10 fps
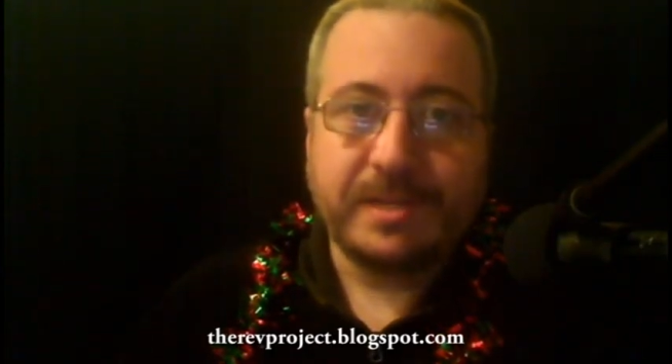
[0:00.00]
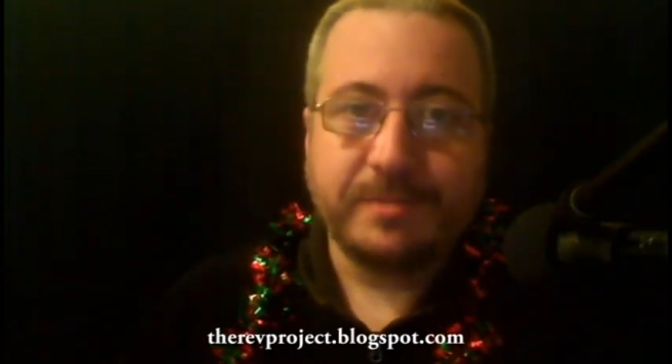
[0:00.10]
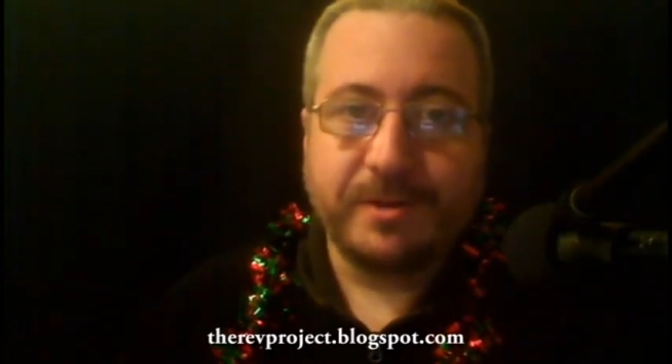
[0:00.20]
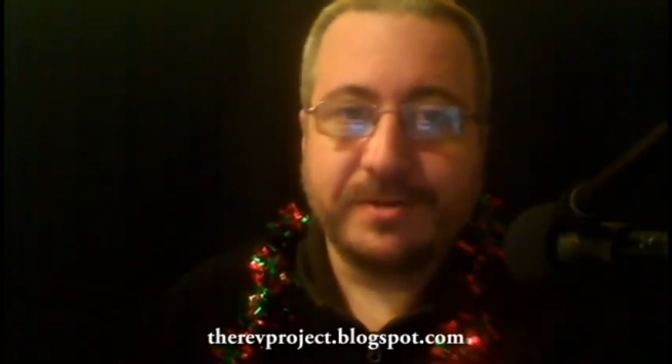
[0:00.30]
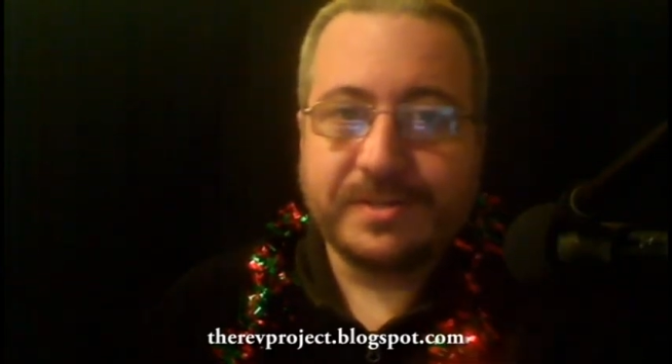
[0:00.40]

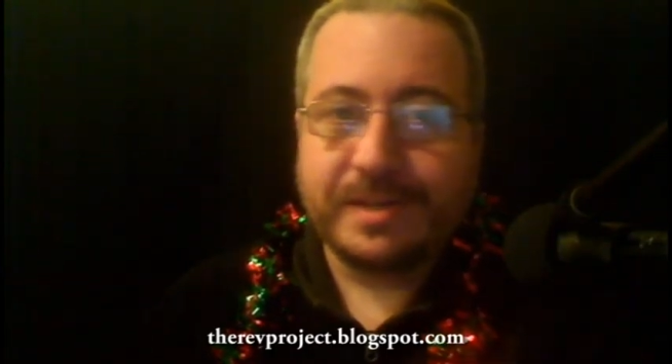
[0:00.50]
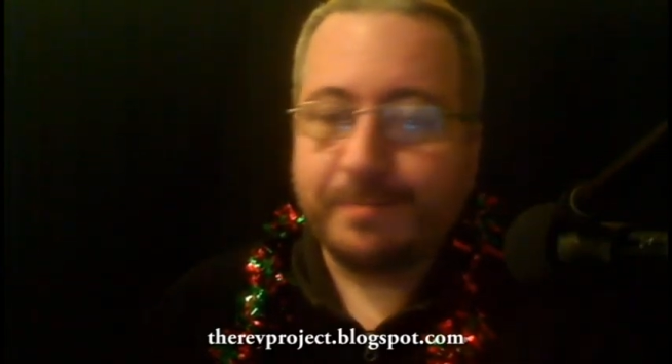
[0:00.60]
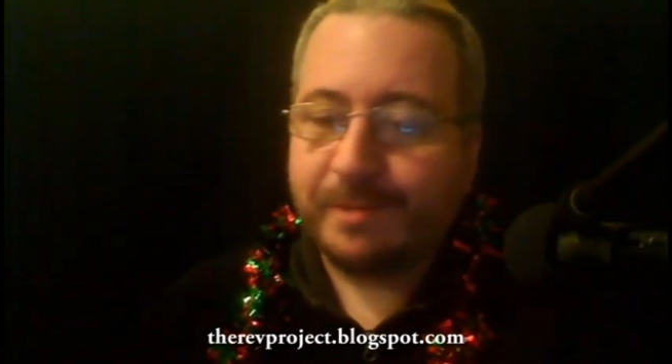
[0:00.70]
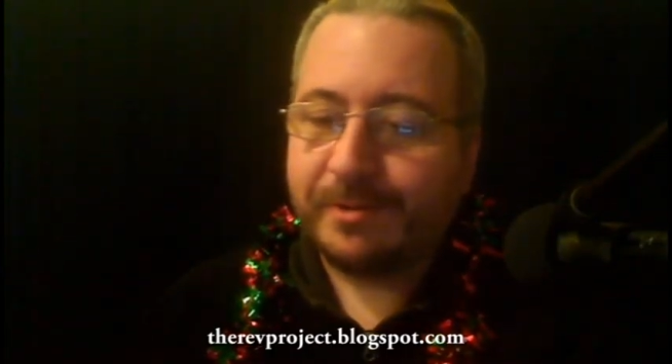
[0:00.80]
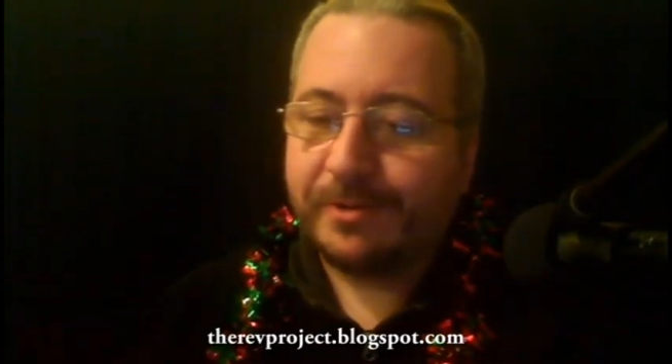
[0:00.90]
bar and
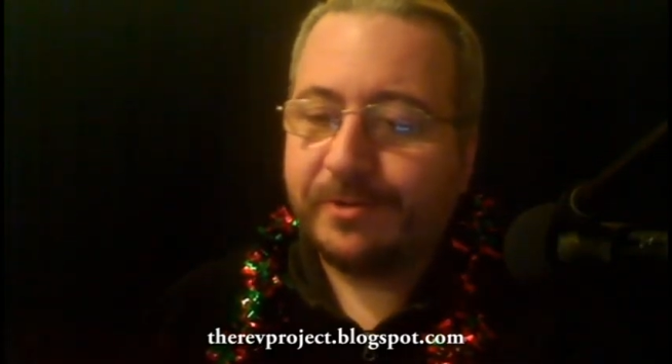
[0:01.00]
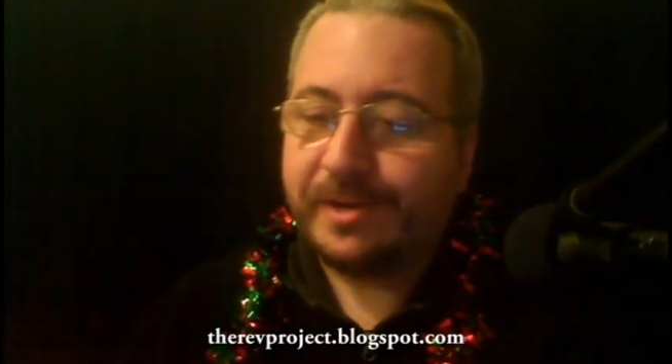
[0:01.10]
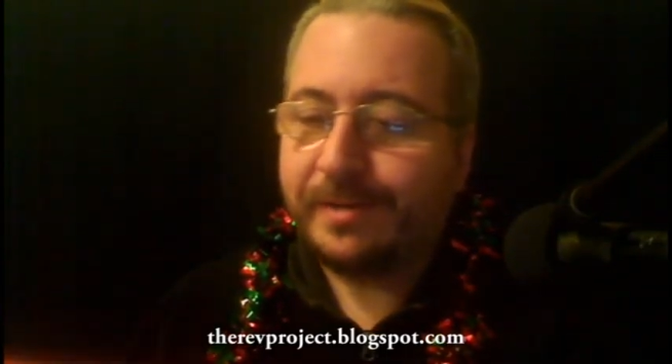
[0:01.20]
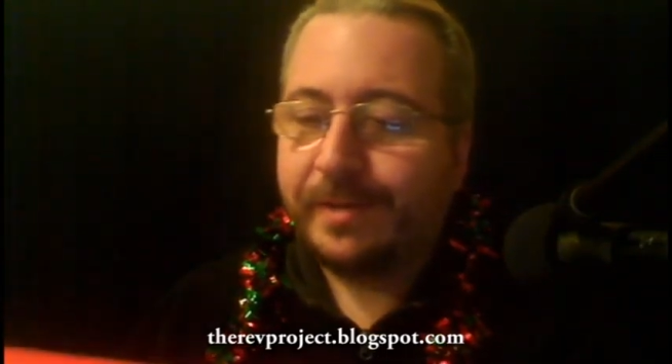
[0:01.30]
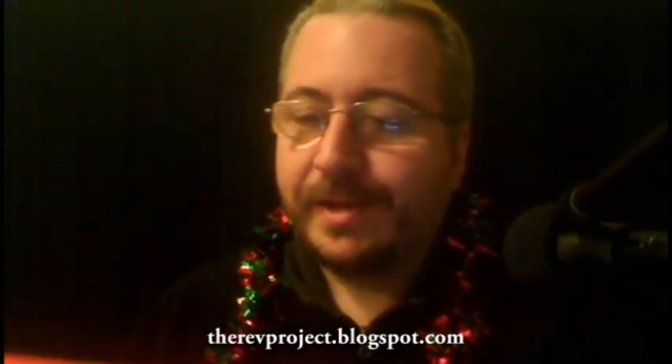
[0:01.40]
stopped my
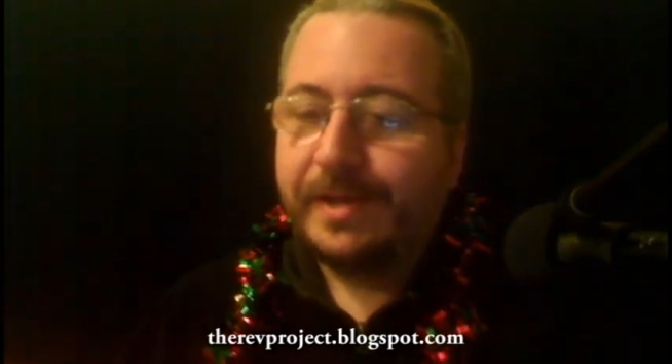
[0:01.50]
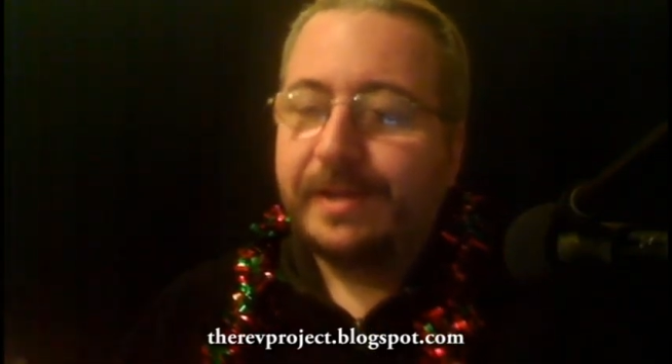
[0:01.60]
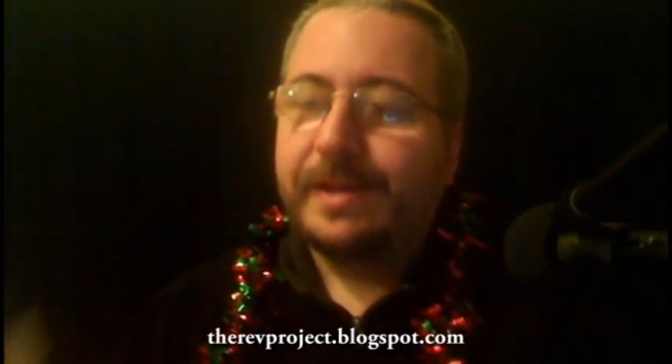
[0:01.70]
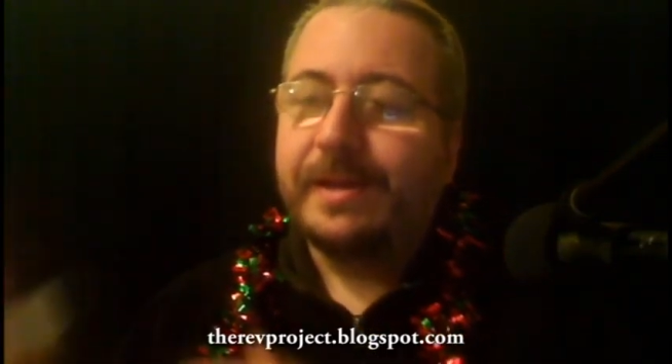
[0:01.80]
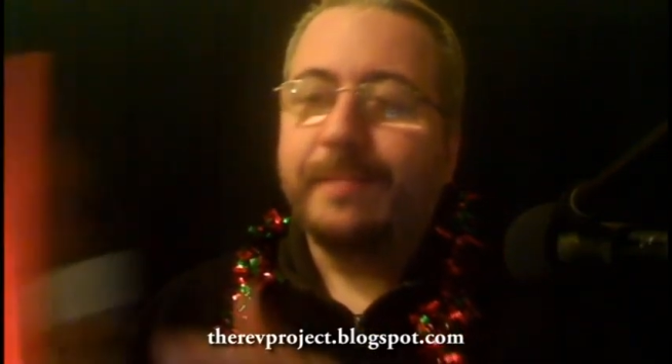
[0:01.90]
recording.
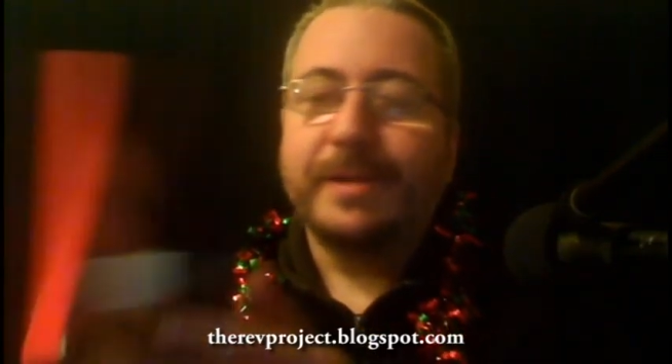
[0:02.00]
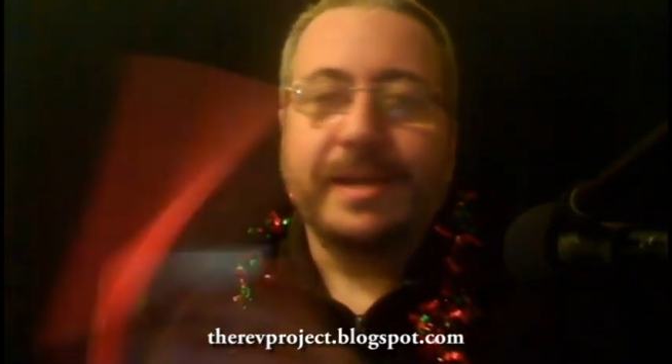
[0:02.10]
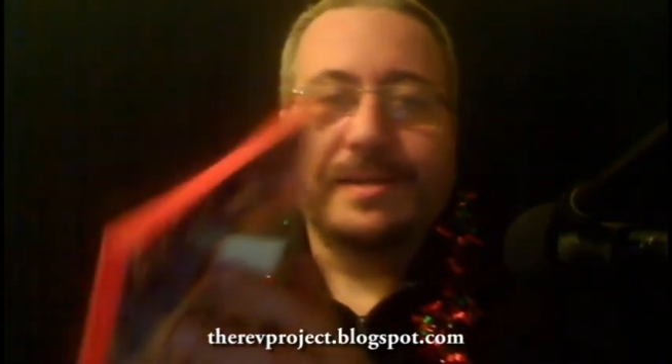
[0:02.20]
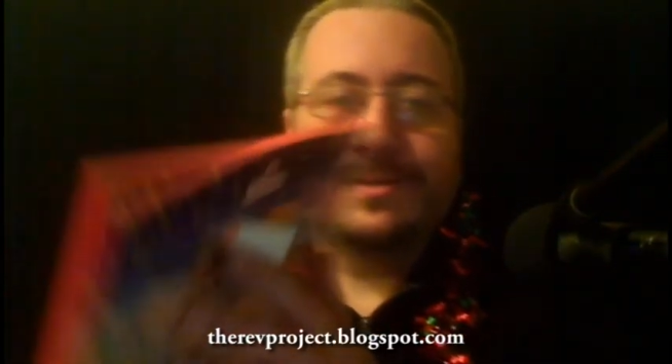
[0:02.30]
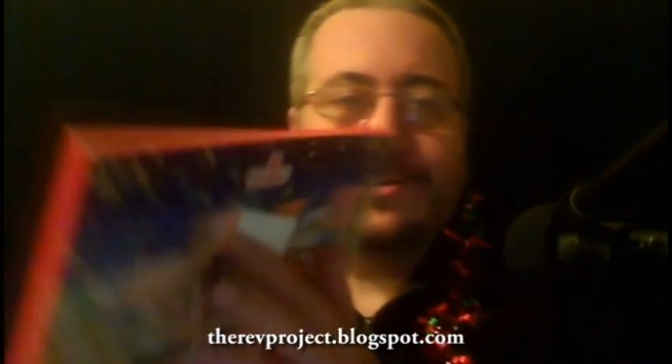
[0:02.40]
Uh, but
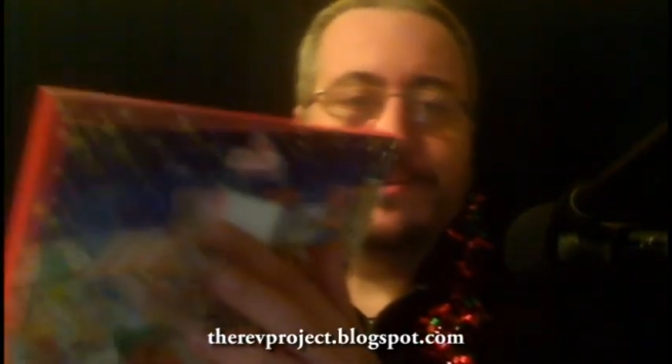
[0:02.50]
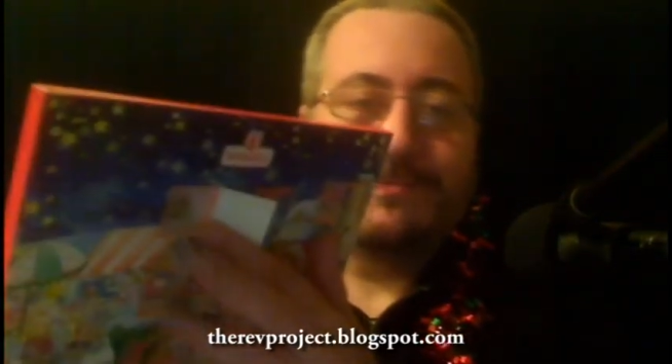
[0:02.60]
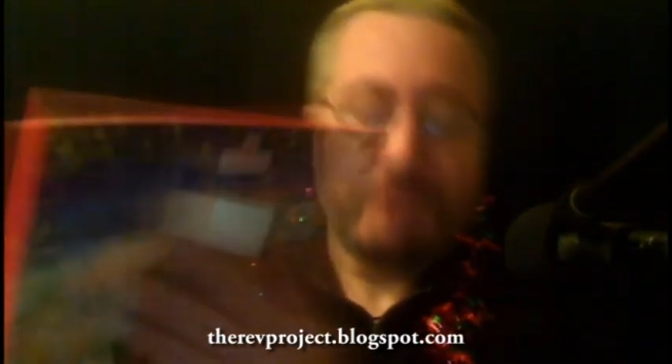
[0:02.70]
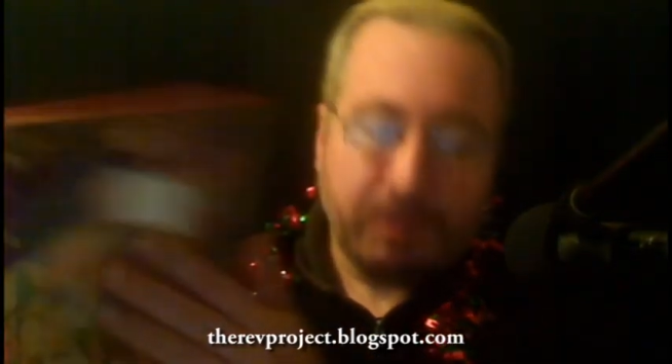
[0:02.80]
yeah, so,